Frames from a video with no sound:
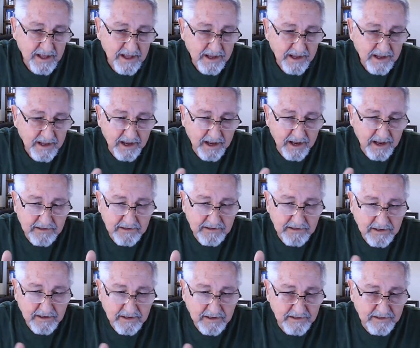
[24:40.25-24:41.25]
And
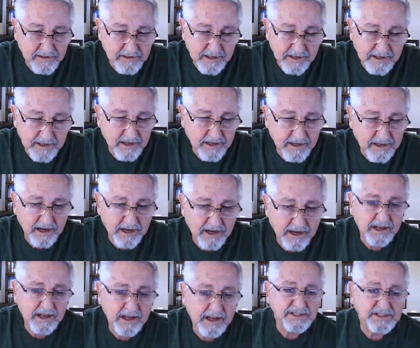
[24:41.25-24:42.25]

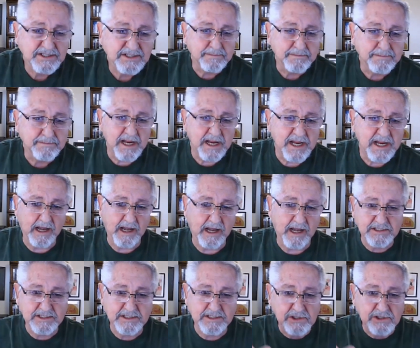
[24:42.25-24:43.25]
it's obscene. It
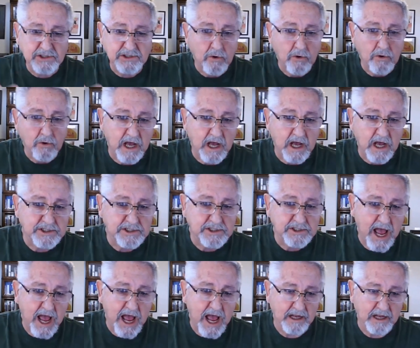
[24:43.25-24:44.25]
just goes
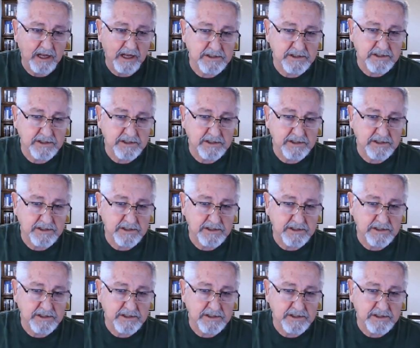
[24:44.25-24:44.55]
unchallenged.